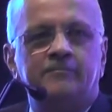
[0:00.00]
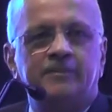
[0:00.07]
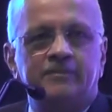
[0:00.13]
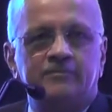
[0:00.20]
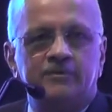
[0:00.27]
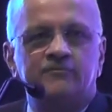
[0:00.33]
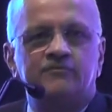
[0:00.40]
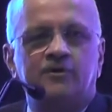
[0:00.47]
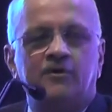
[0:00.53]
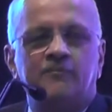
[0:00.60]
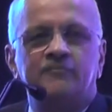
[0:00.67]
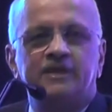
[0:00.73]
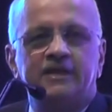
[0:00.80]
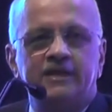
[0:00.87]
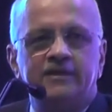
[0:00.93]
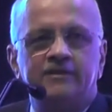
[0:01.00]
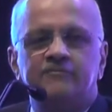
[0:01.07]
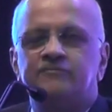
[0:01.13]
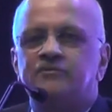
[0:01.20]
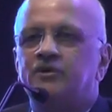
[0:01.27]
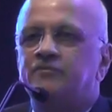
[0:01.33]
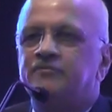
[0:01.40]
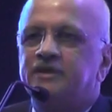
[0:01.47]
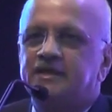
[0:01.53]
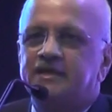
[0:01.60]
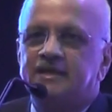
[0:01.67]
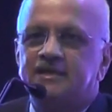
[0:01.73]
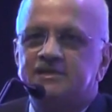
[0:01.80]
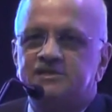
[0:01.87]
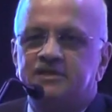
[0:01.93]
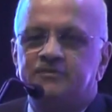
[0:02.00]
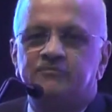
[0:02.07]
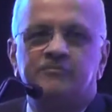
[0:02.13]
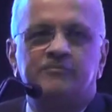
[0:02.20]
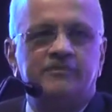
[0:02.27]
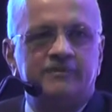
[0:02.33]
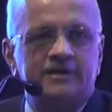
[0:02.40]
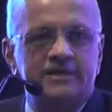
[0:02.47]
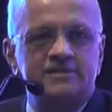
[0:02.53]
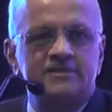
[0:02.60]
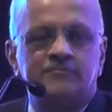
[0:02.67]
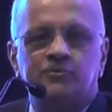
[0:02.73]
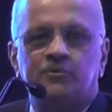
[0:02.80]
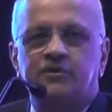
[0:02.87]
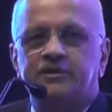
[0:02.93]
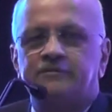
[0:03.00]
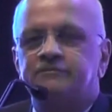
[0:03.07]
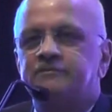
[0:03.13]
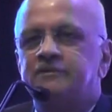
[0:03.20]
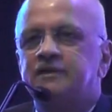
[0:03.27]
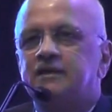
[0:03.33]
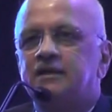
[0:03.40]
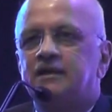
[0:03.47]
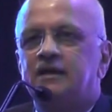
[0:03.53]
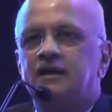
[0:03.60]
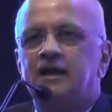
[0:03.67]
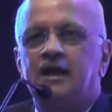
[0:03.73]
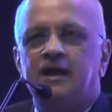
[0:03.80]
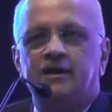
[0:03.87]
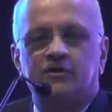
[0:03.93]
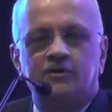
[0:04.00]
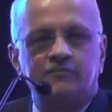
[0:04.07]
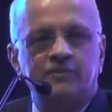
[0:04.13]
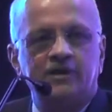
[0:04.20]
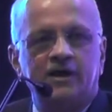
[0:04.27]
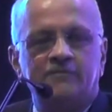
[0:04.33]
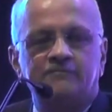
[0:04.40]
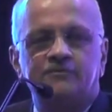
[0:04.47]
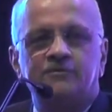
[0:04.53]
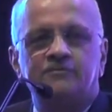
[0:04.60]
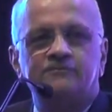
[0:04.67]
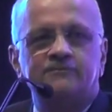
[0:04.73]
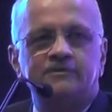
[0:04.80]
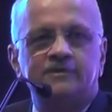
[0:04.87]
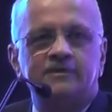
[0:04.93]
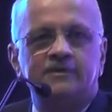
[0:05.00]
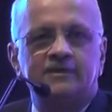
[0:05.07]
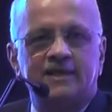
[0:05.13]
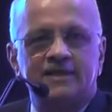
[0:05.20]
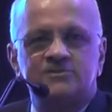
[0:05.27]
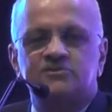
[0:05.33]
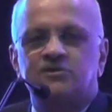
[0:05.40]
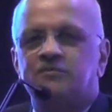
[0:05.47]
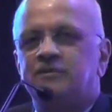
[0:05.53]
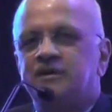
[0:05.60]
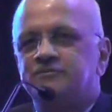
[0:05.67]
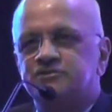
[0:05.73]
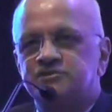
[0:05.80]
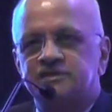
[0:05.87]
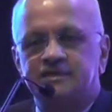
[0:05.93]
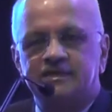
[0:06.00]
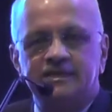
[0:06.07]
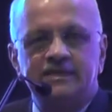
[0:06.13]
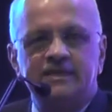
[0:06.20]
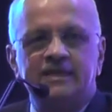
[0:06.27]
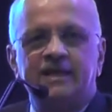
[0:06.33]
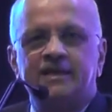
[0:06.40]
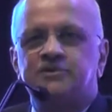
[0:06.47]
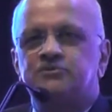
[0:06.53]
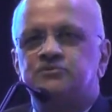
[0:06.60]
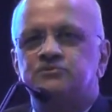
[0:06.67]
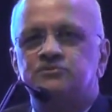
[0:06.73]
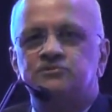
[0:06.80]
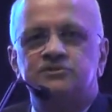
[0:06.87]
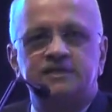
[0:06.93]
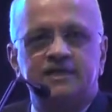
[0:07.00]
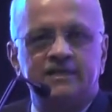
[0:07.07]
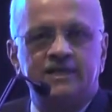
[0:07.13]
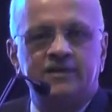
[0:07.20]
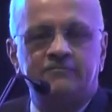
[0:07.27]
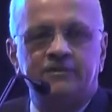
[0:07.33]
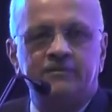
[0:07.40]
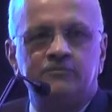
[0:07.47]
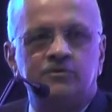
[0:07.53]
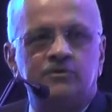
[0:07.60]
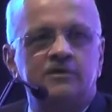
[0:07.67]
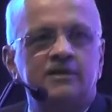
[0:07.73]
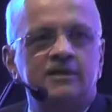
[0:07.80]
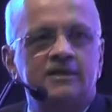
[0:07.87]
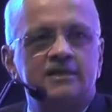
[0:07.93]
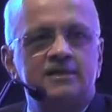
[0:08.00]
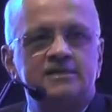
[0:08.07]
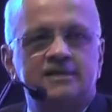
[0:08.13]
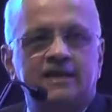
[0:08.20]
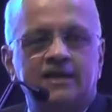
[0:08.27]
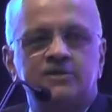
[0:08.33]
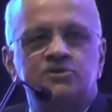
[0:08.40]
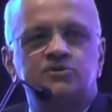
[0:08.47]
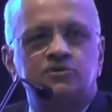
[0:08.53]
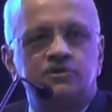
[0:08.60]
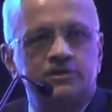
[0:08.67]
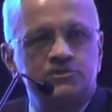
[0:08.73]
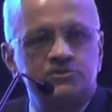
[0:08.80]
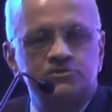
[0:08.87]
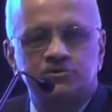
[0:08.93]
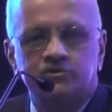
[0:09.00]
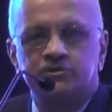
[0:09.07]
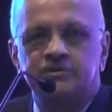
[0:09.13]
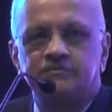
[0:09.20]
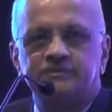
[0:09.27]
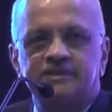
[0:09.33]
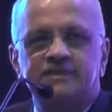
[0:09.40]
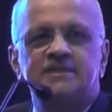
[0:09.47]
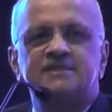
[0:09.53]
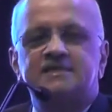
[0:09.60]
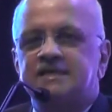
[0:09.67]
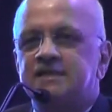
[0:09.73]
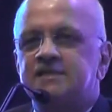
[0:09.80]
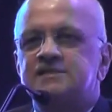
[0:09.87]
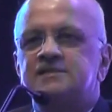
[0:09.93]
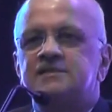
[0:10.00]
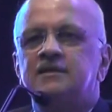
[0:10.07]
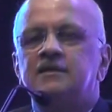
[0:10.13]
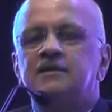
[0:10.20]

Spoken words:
people from the industry would be very supportive. And on behalf of NASSCOM, I would certainly like to say that we would stand shoulder to shoulder with the states